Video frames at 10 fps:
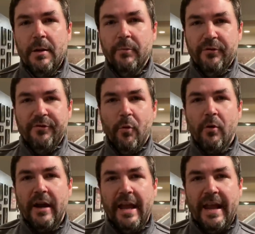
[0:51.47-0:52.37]

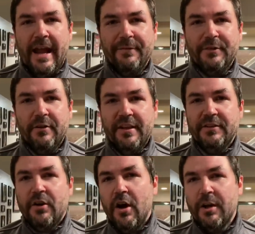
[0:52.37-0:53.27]
before and after, and they
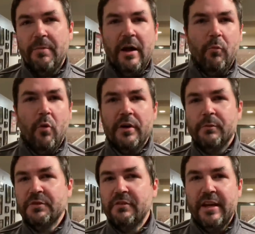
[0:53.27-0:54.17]
talk about what it
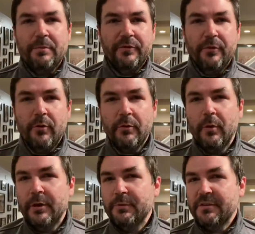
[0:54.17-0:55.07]
was like before,
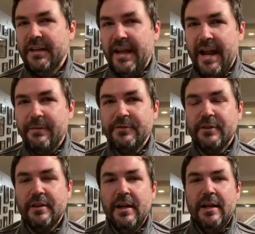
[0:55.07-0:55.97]
what it was like
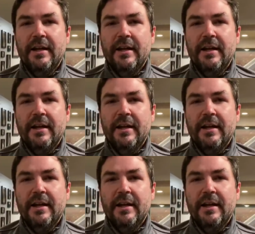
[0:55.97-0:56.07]
after.